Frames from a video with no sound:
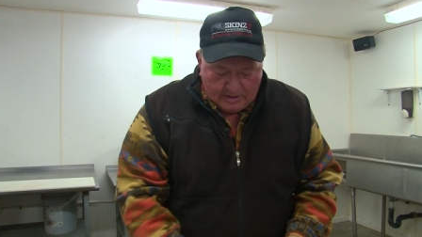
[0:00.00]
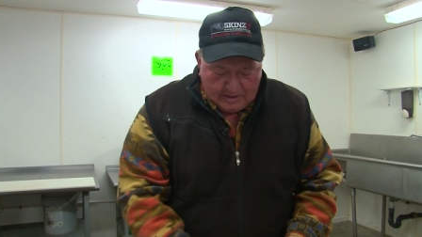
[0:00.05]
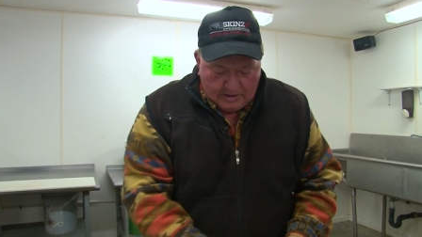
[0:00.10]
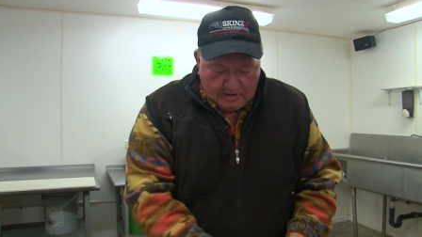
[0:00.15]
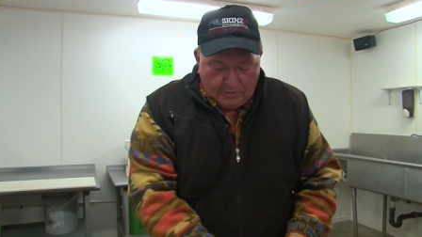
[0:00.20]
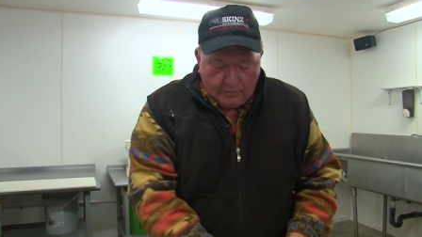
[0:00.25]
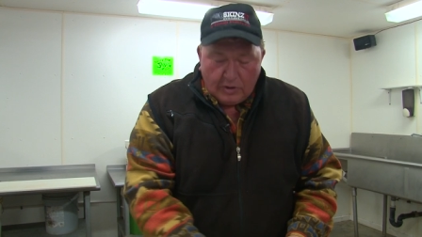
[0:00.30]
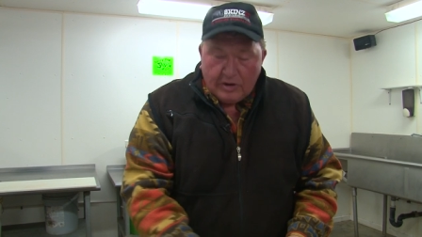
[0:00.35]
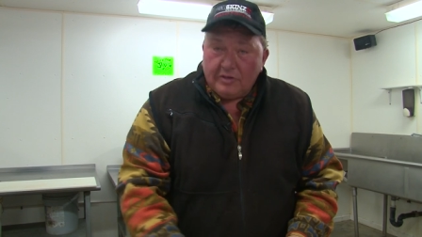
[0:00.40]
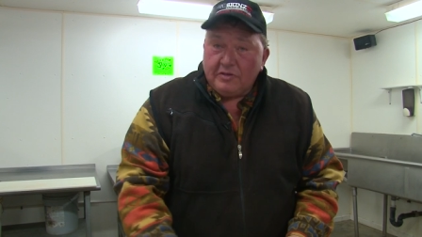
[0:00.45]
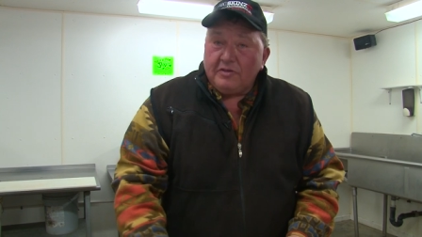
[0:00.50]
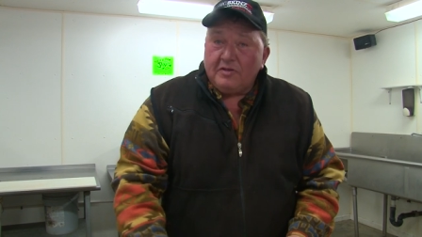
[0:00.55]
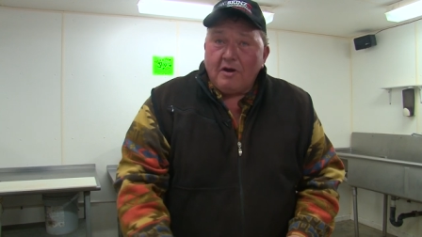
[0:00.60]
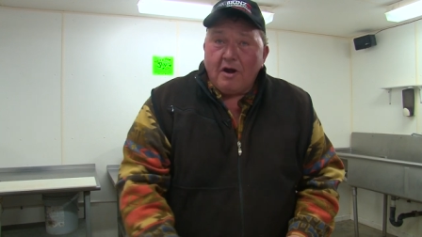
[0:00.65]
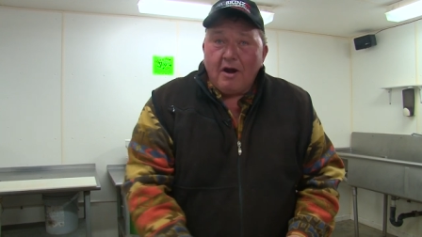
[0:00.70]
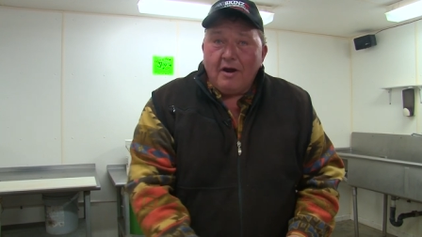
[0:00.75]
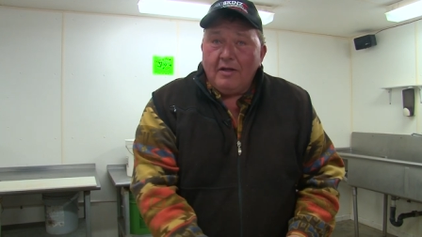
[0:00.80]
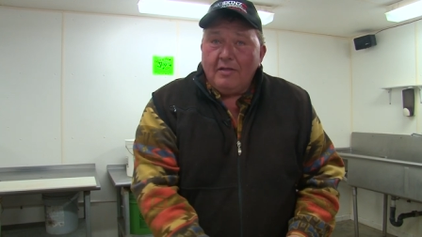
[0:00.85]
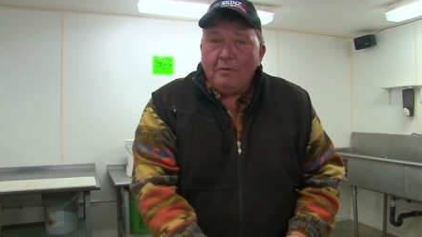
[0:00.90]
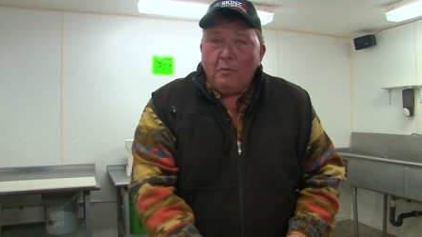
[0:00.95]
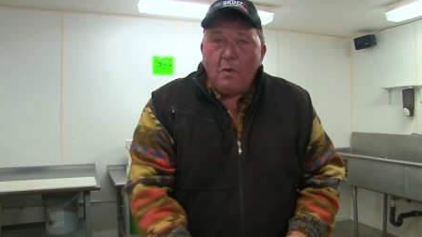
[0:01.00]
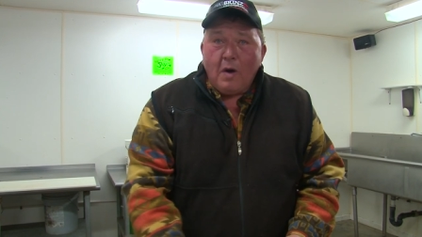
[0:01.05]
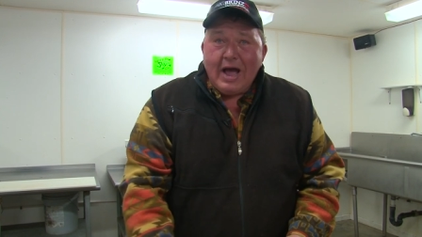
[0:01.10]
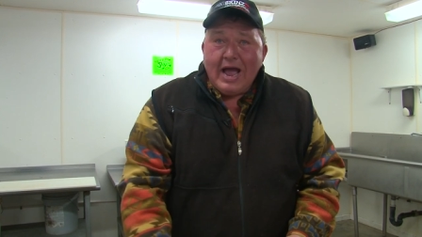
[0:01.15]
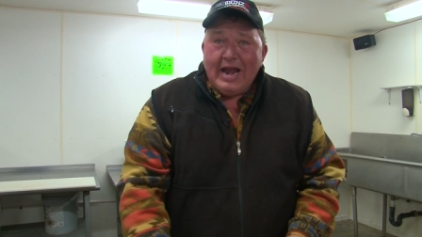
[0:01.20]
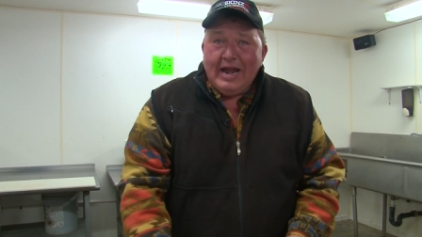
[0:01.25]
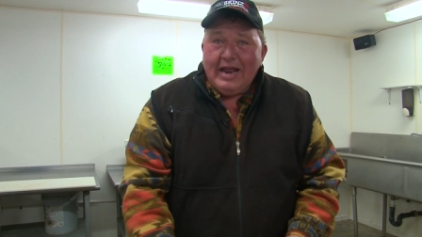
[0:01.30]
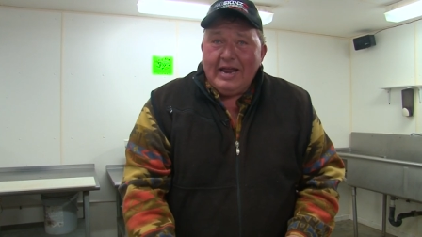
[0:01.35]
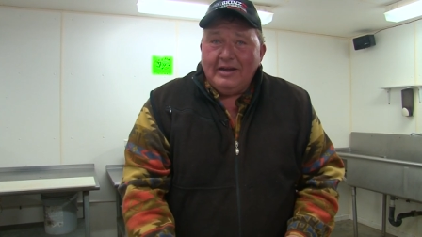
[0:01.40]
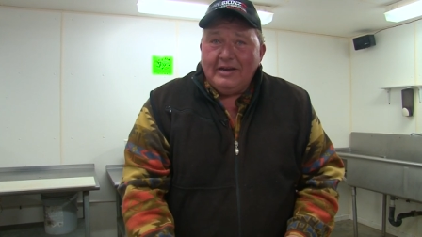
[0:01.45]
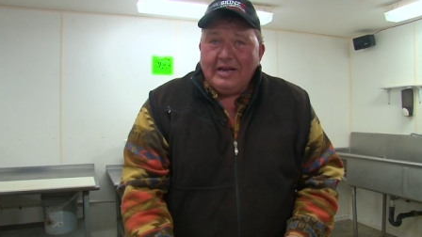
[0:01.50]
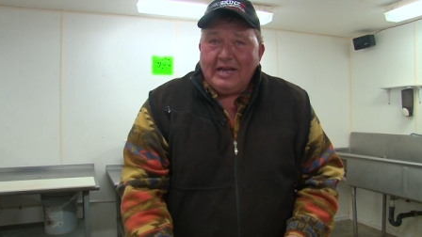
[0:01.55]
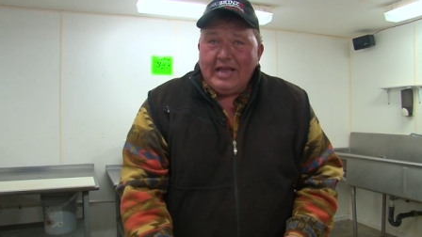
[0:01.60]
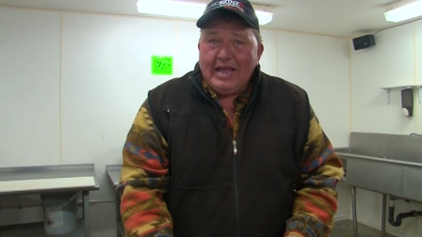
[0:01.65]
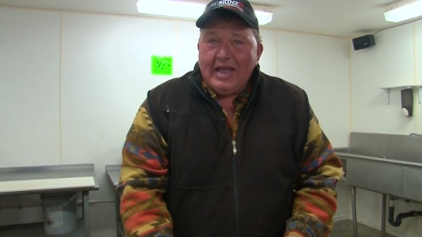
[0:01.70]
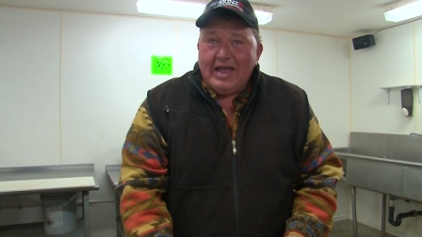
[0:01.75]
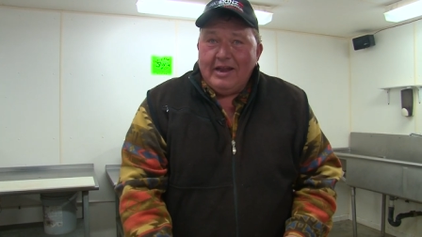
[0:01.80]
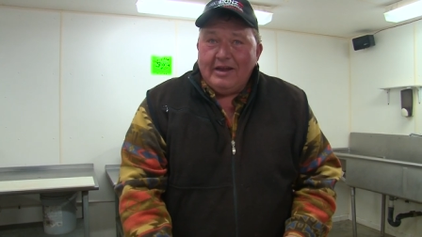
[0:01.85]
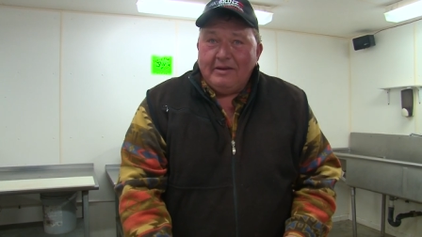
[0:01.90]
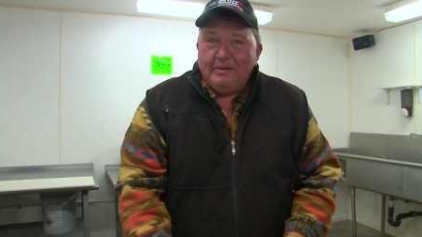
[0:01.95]
and you want to start on the wide end
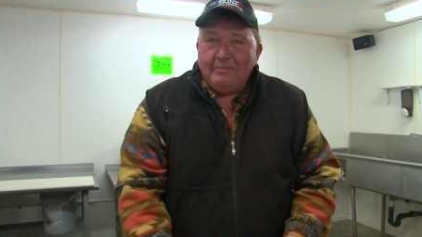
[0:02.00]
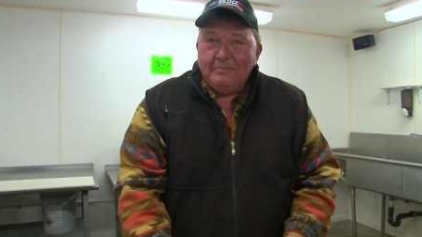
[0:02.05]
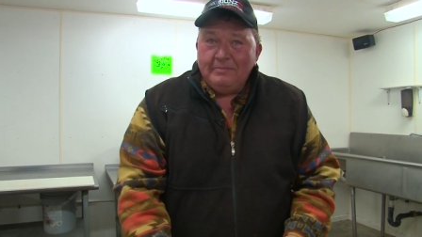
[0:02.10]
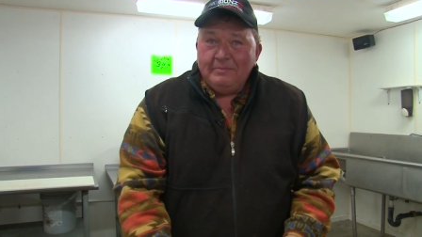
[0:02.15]
again.